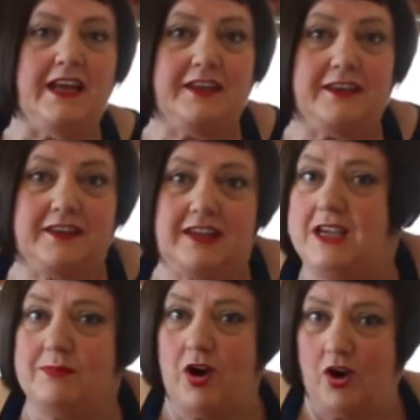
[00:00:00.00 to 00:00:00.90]
The
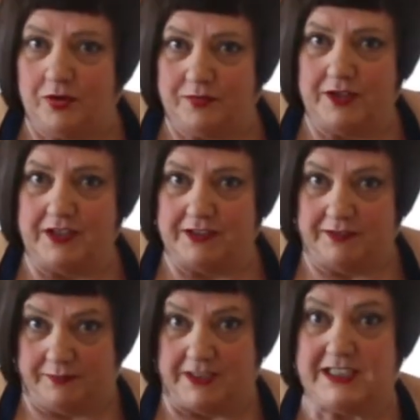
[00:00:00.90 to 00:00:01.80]
theme of
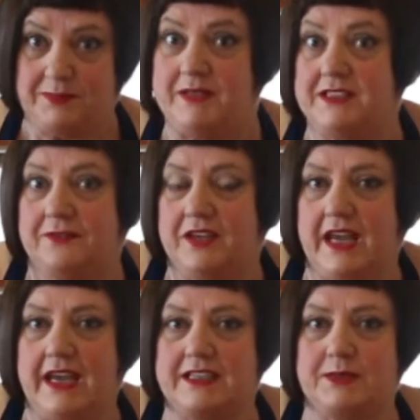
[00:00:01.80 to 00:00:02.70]
this specific
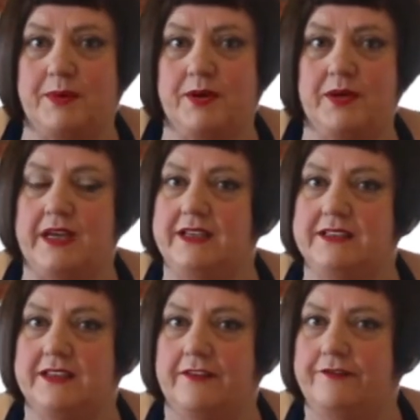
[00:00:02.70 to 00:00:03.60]
expo
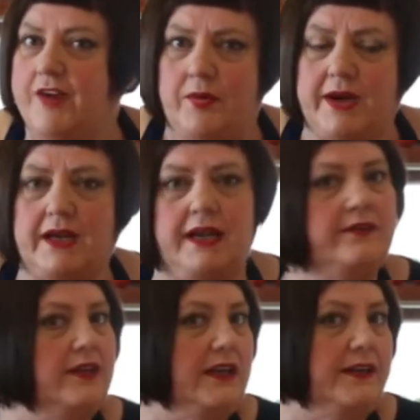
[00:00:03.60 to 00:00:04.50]
is very
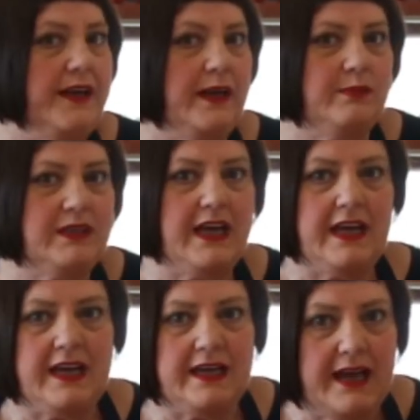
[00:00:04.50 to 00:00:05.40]
cleverly named
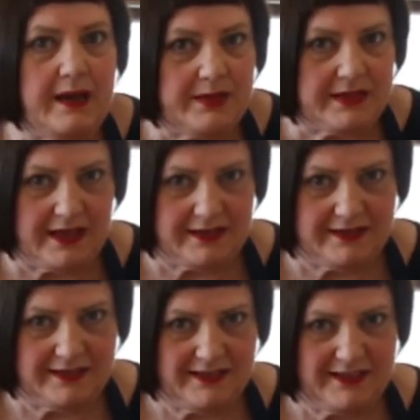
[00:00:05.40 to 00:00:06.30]
In Habitat,
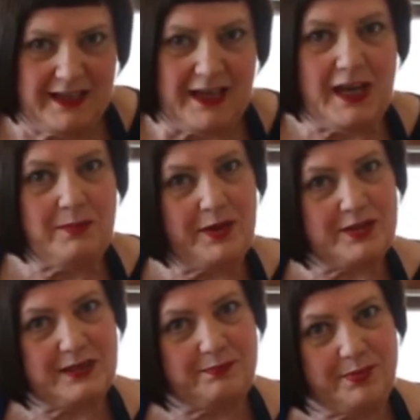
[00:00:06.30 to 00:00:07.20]

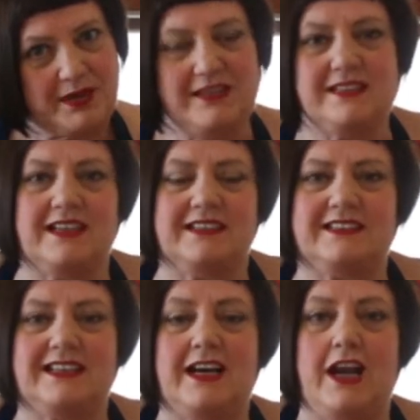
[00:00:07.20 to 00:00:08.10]
because it brings
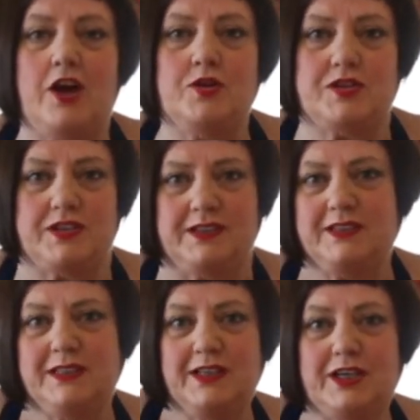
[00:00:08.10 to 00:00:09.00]
us closer
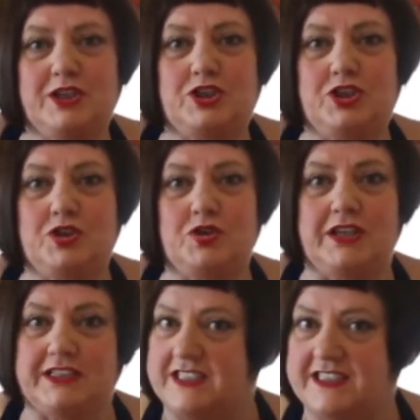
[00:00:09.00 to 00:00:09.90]
to
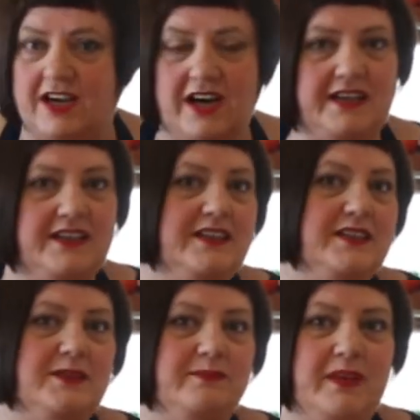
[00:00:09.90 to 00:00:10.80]

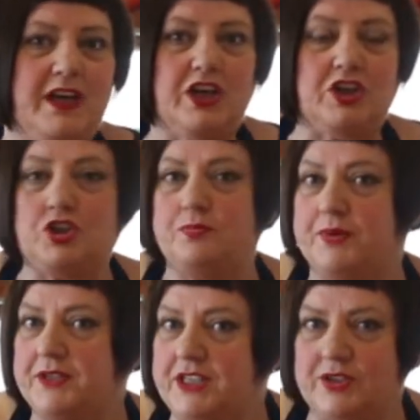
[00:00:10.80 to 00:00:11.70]
designers, to
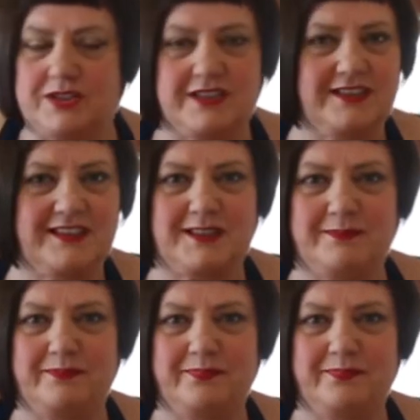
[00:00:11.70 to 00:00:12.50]
producers,